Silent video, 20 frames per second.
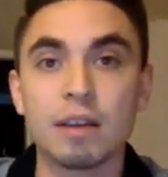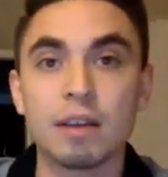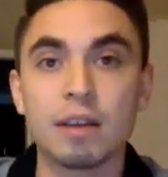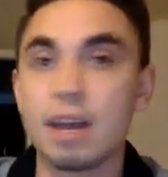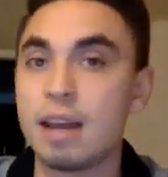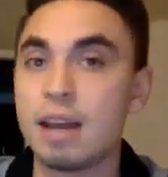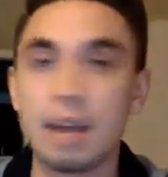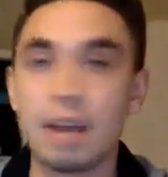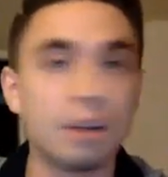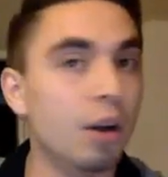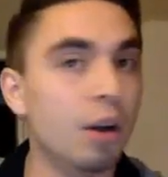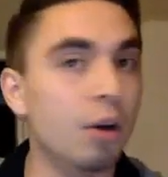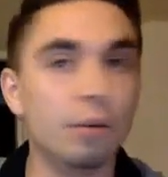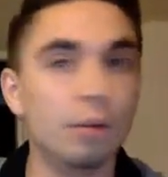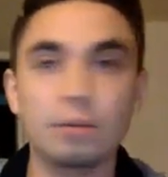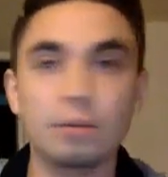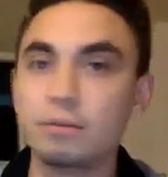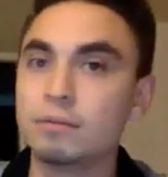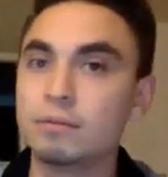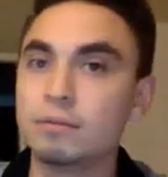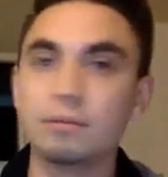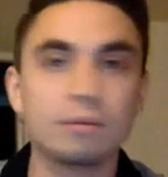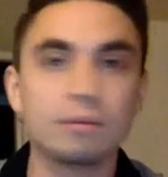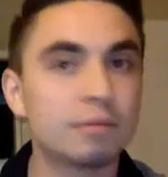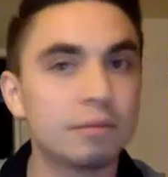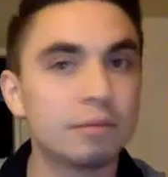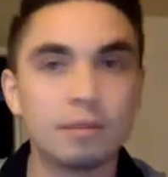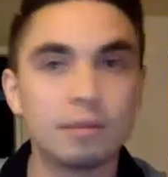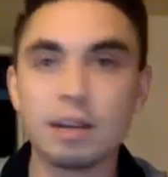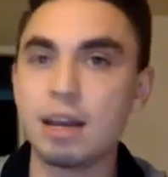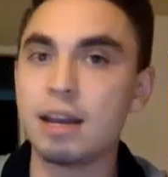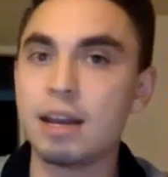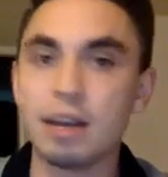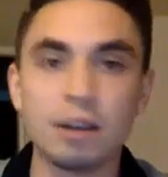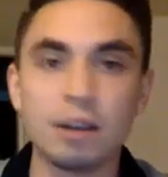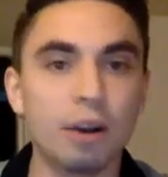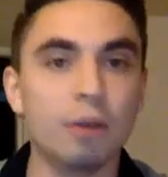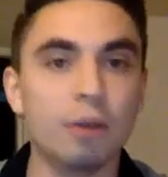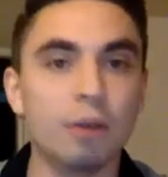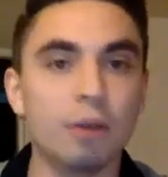And I go, and I
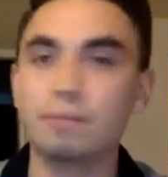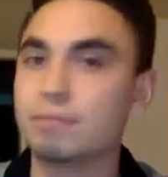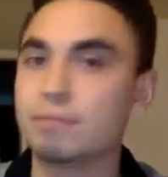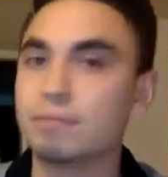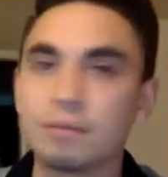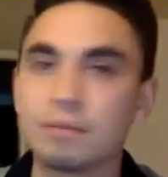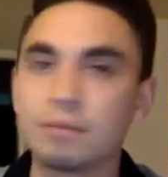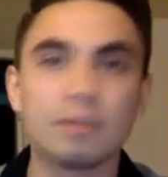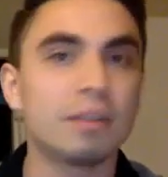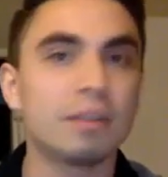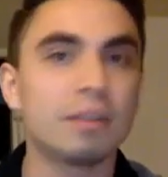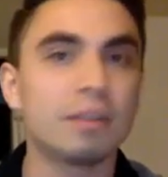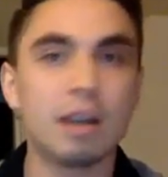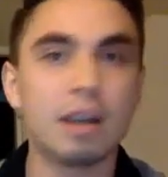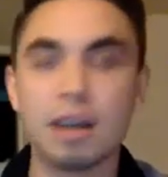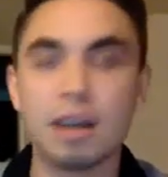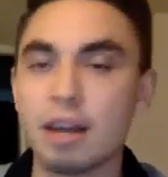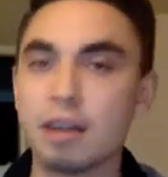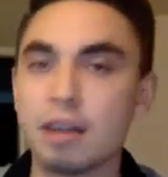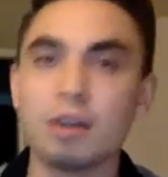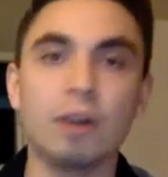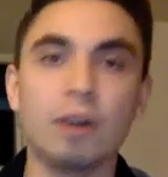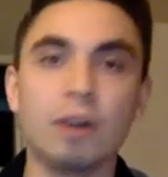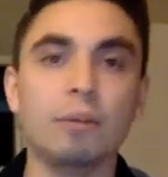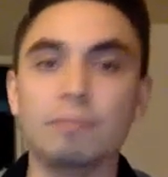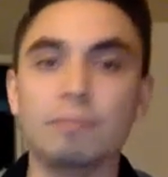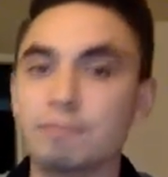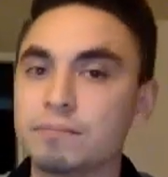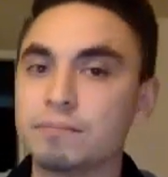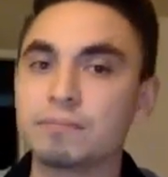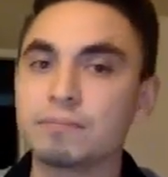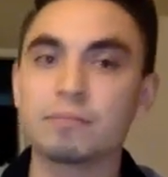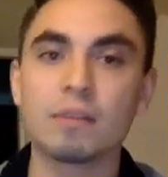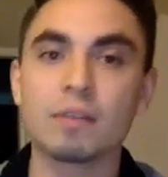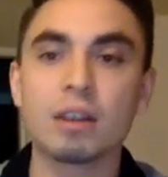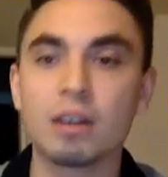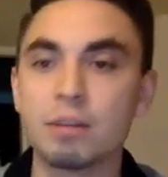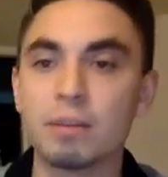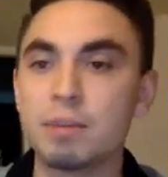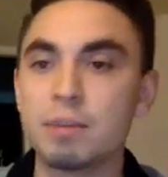go, and I go,
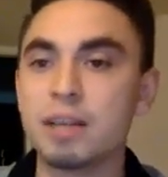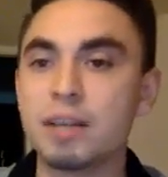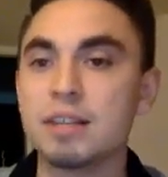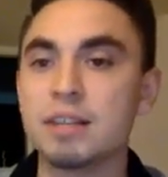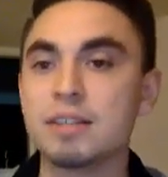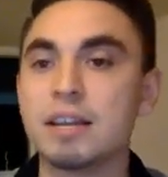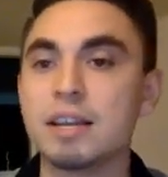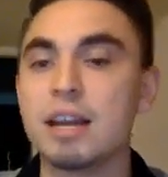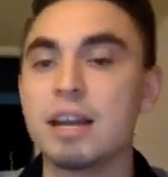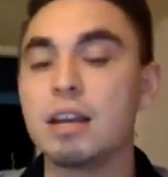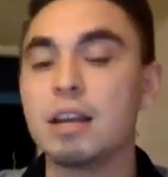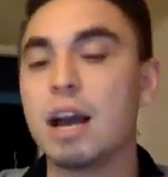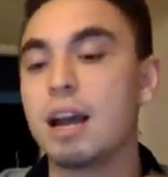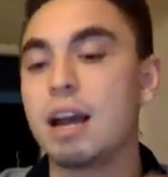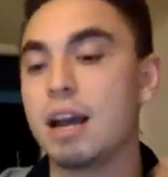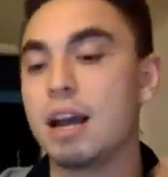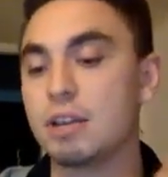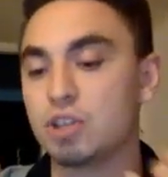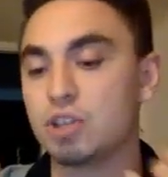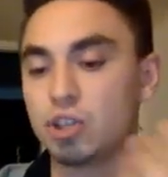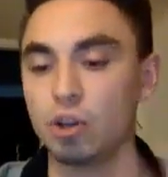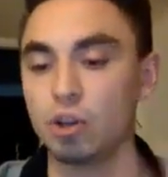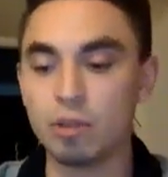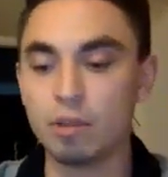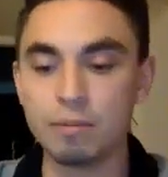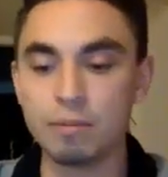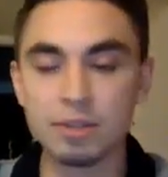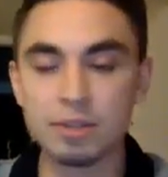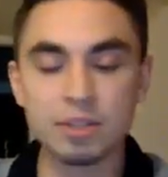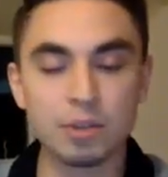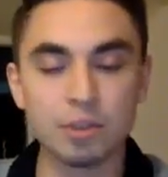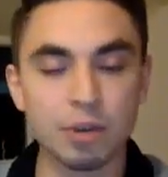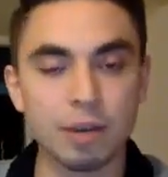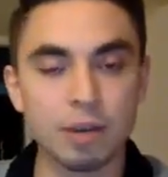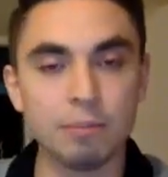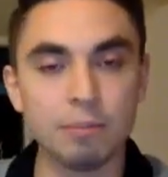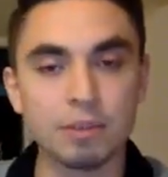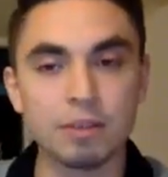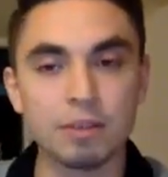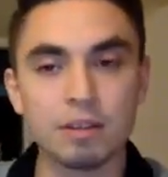because then I show them the
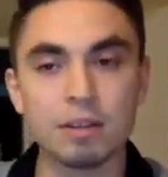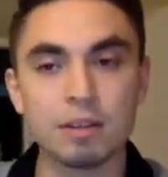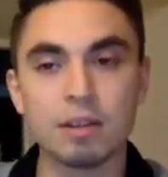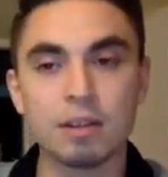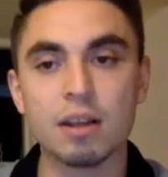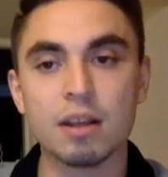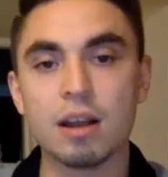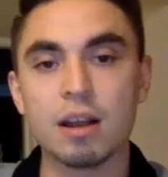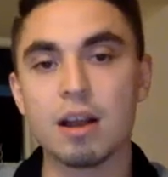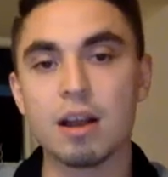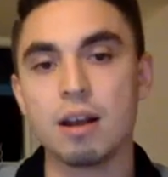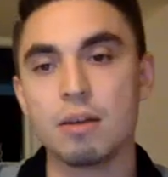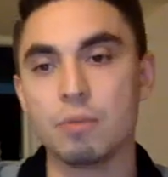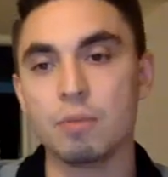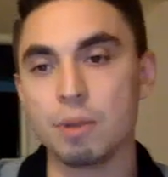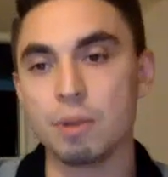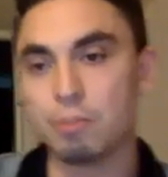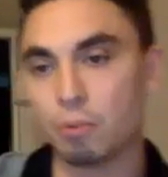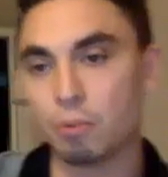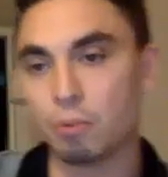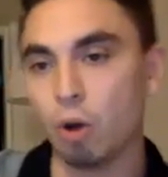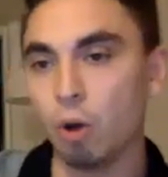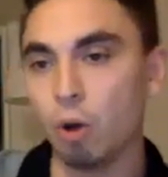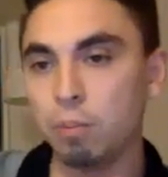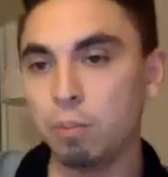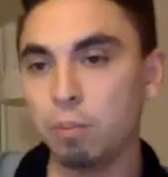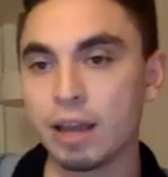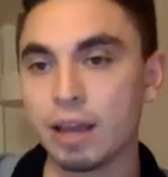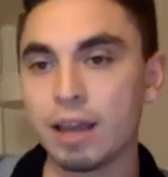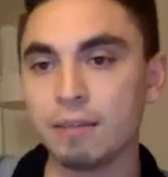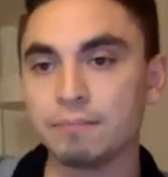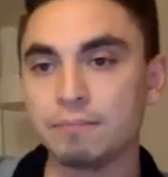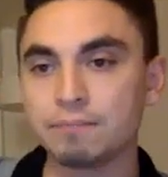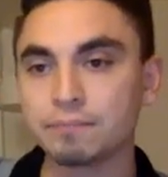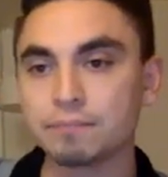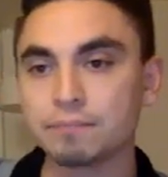script. We role play,